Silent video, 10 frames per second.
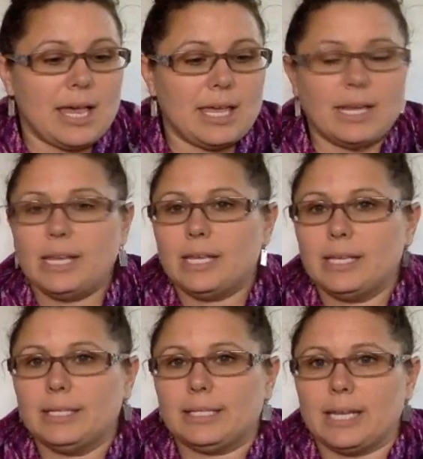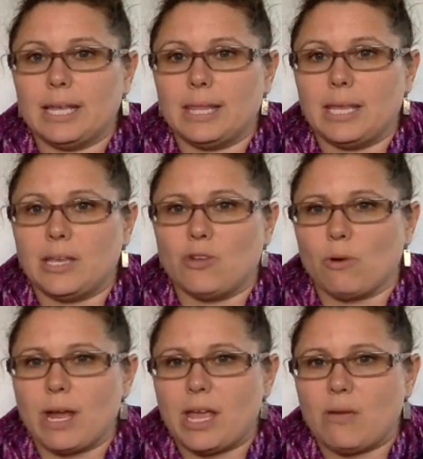It is in the
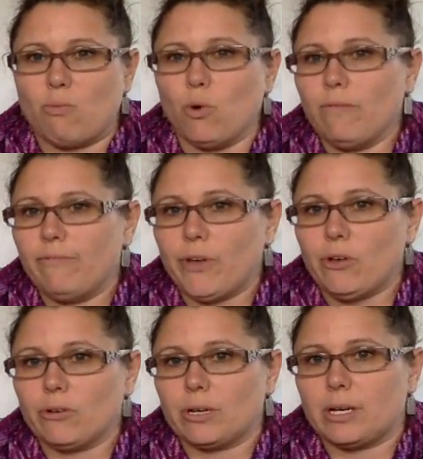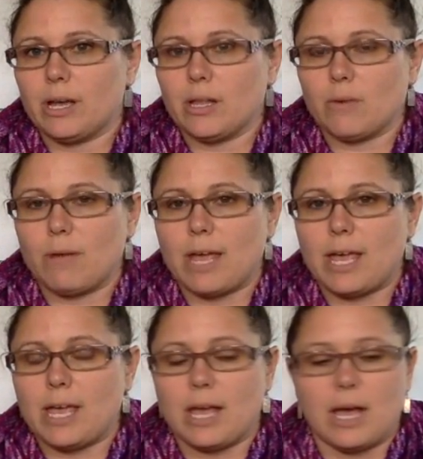gray Woolfolk
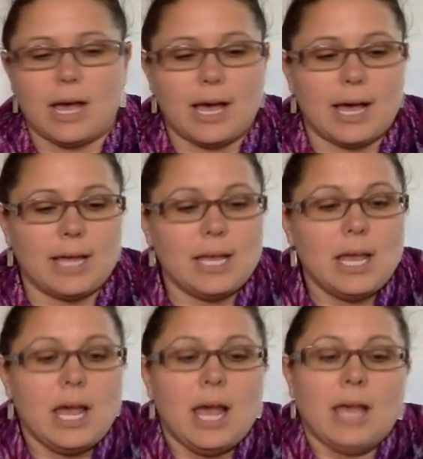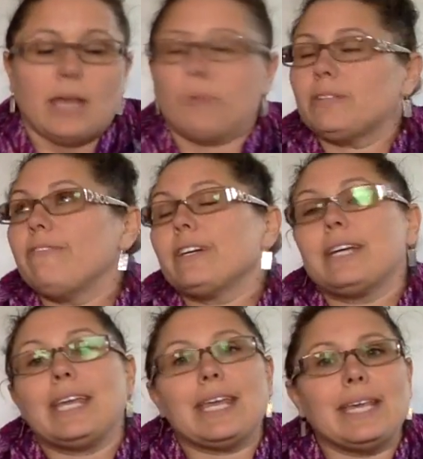colorway. It was a
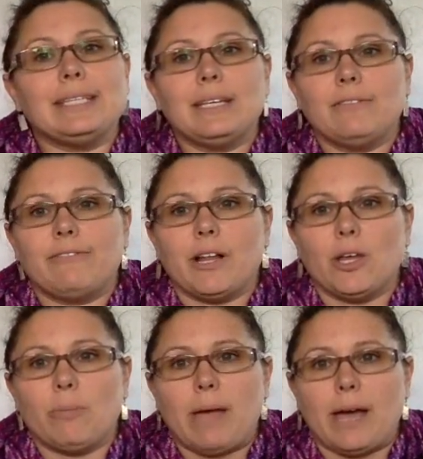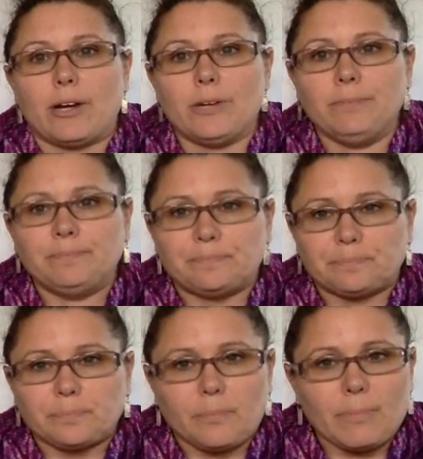very easy to follow pattern.
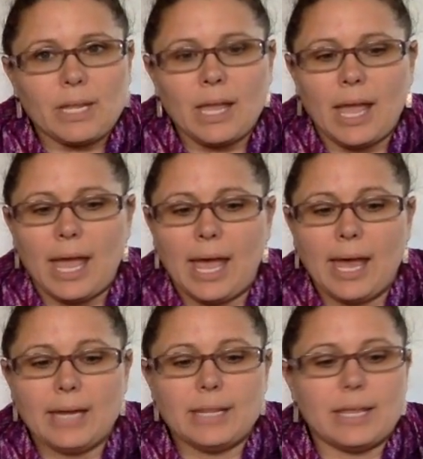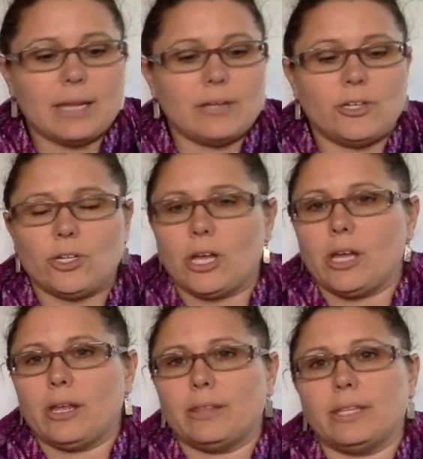And the
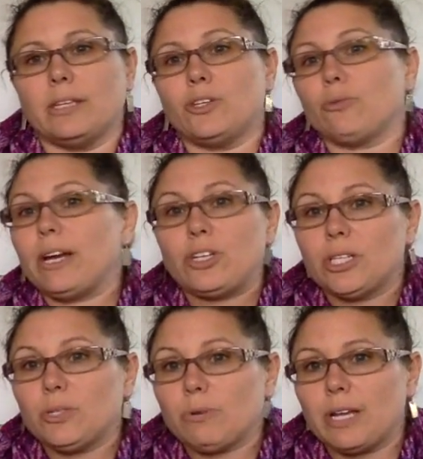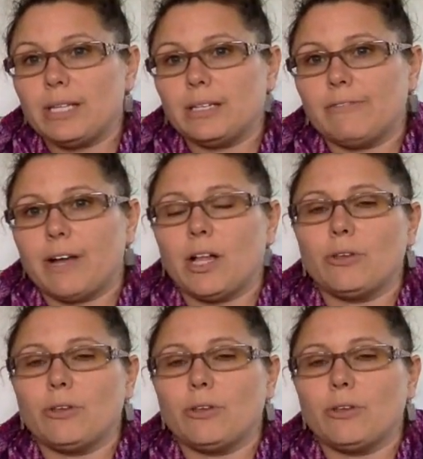directions were easy to follow.